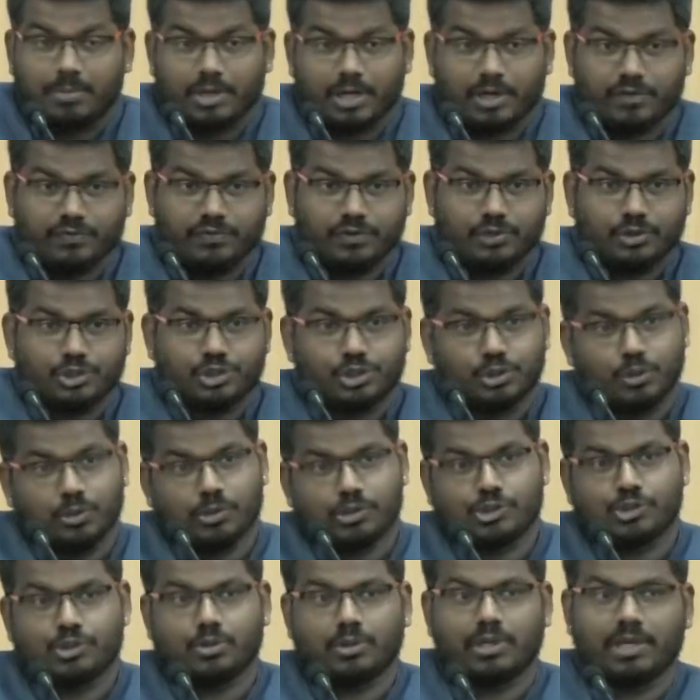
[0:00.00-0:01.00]
But if you
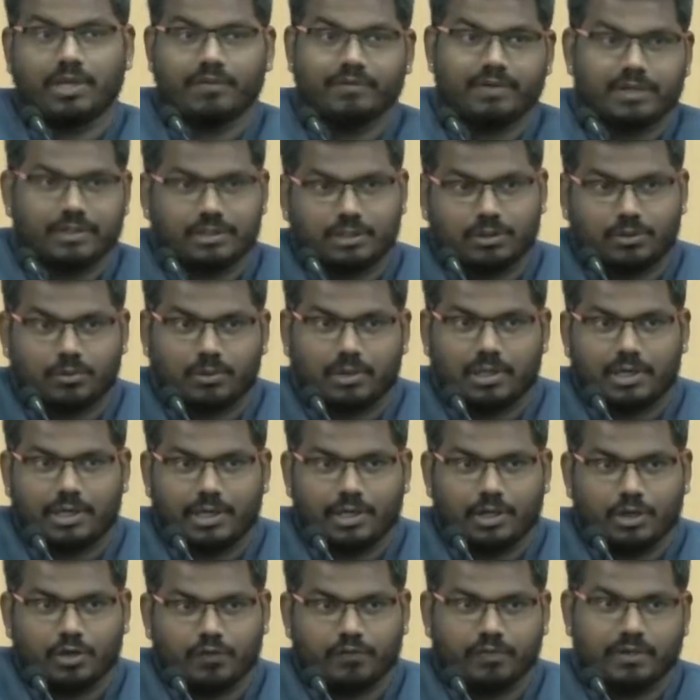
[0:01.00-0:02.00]
choose to give it the
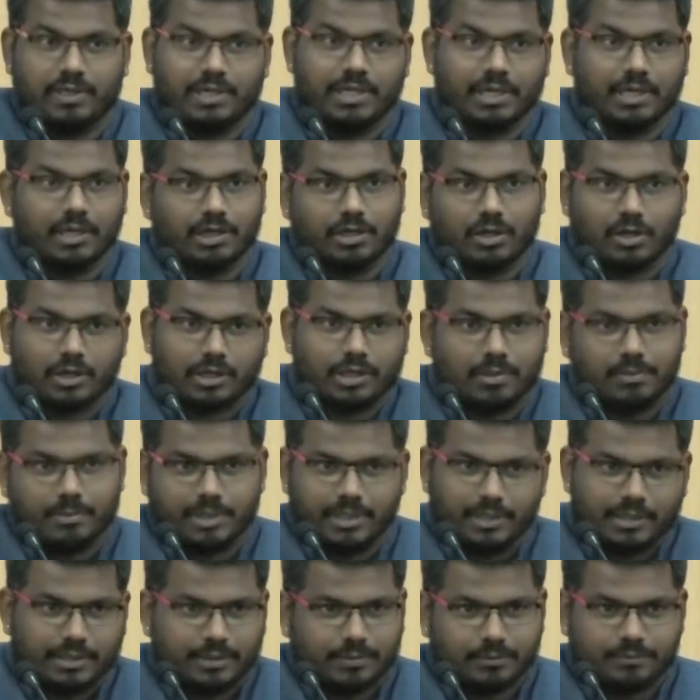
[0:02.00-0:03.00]
quality of a legal
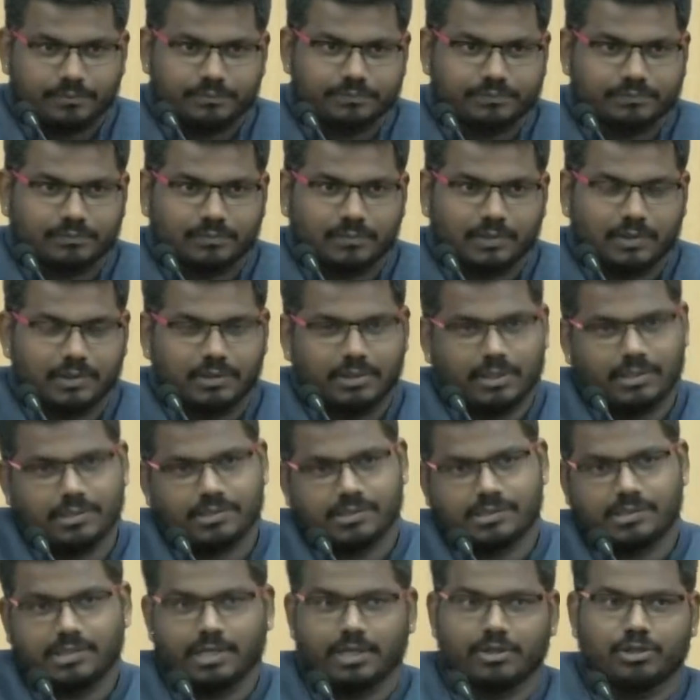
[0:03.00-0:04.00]
document,
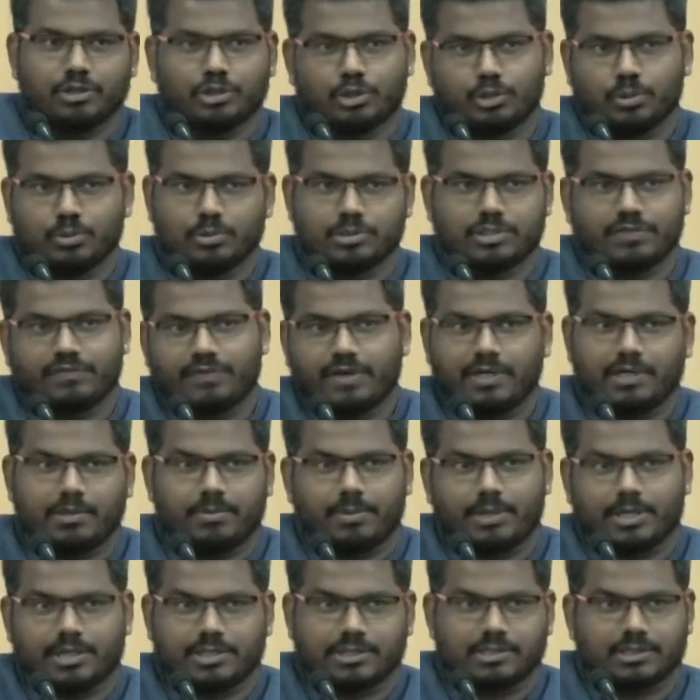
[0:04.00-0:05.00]
then stick to the rules of
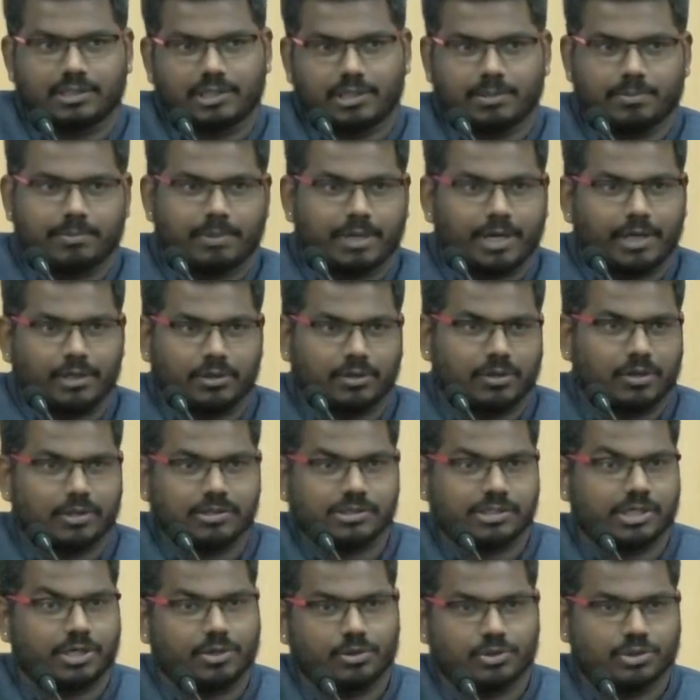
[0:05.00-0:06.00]
interpretation that apply to
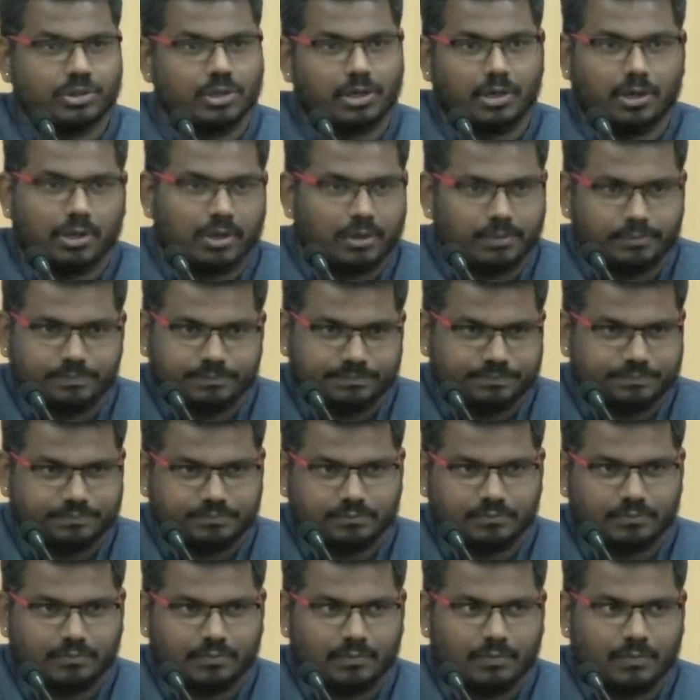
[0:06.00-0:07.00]
constitutional law.
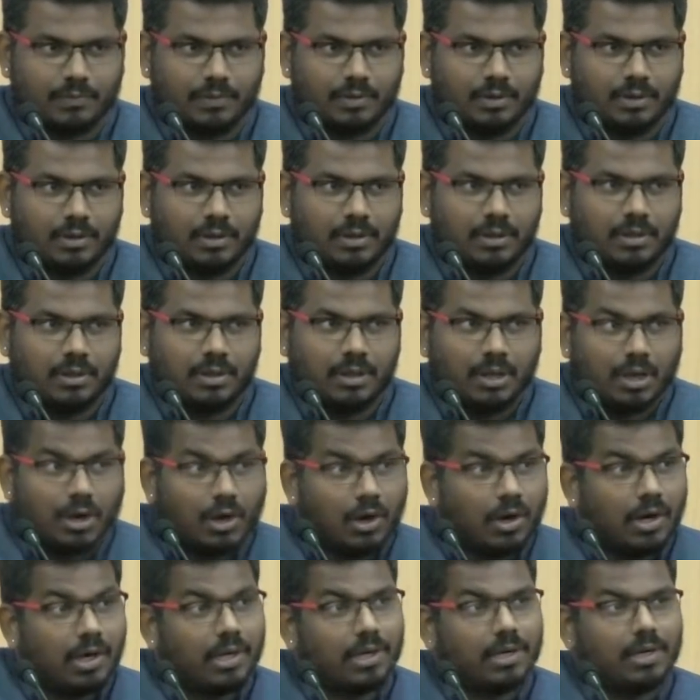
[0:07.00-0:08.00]

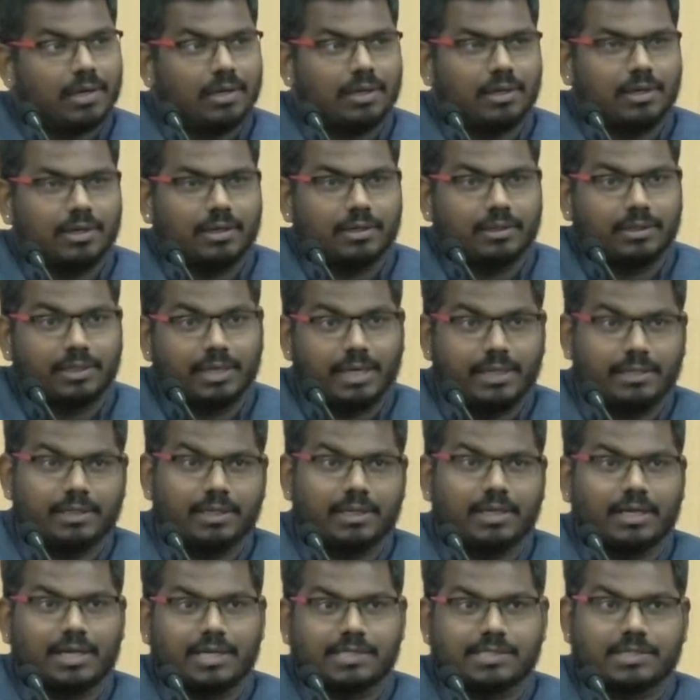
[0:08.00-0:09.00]
Or
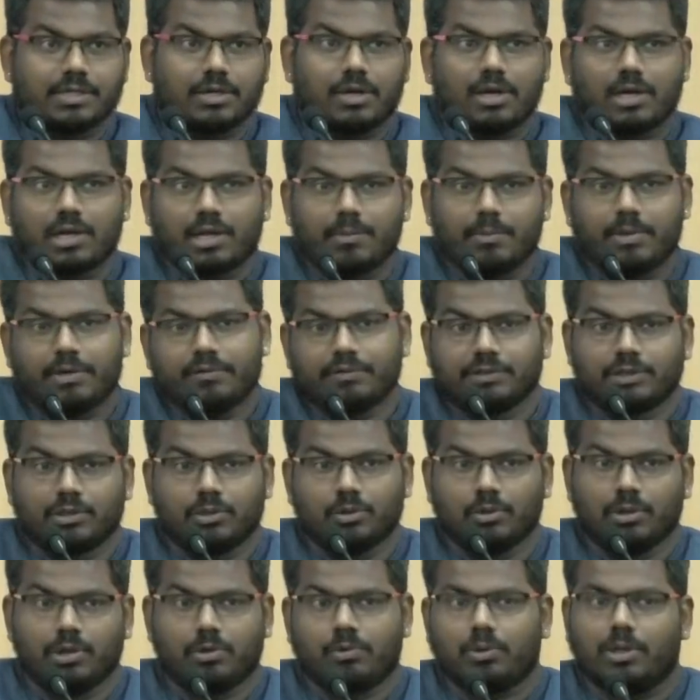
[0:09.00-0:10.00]
treat it as a document with
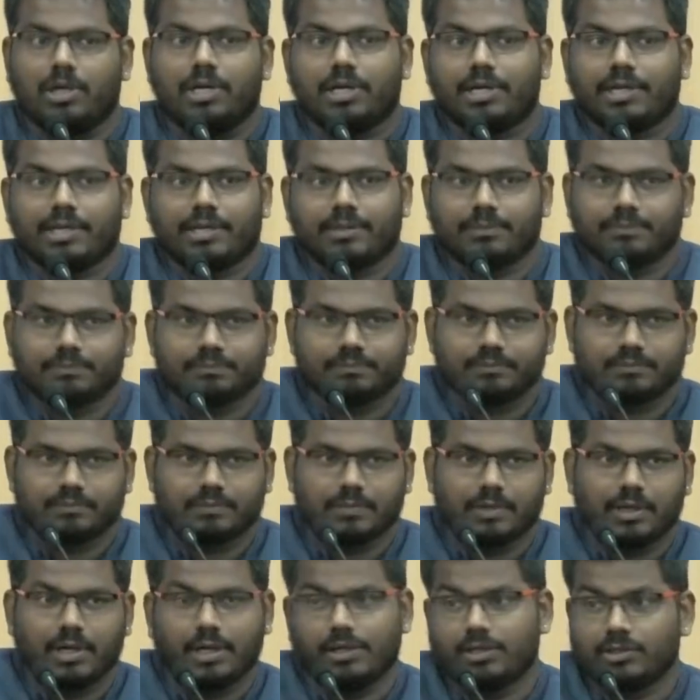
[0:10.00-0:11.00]
a dual quality.
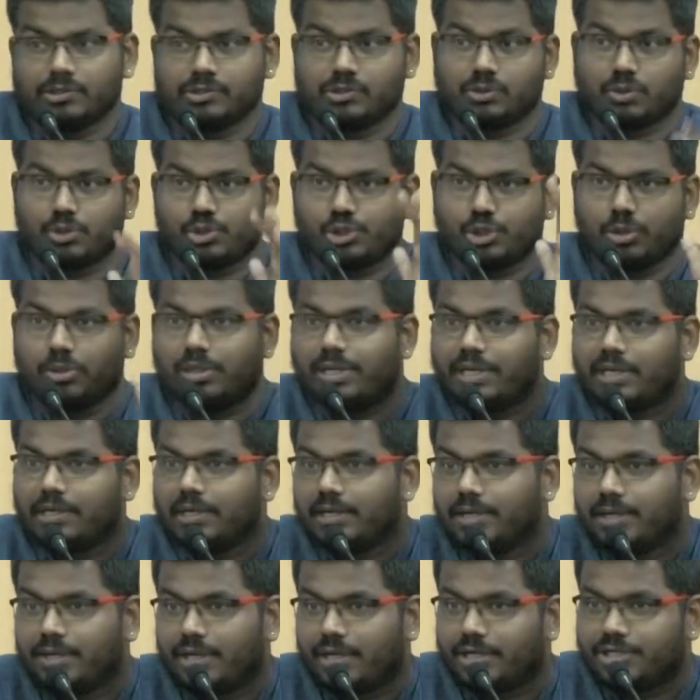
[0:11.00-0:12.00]
It is
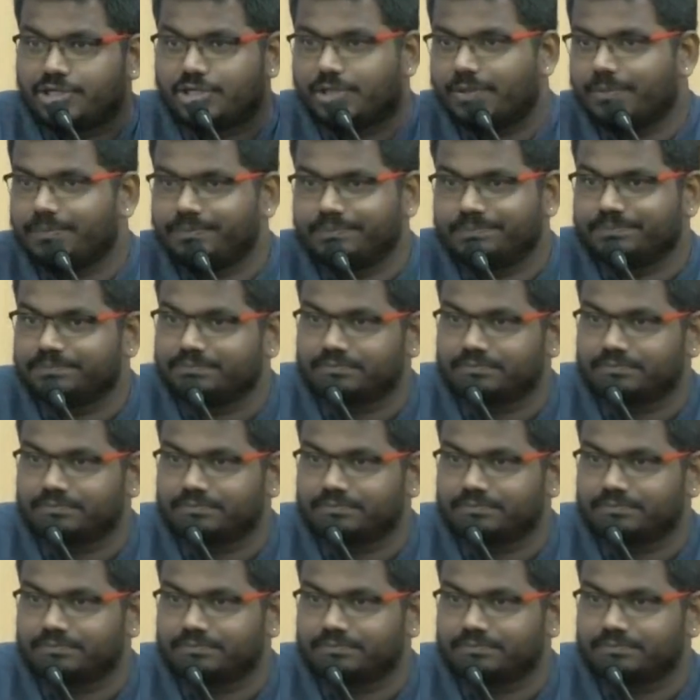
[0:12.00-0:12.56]
socio-legal in nature.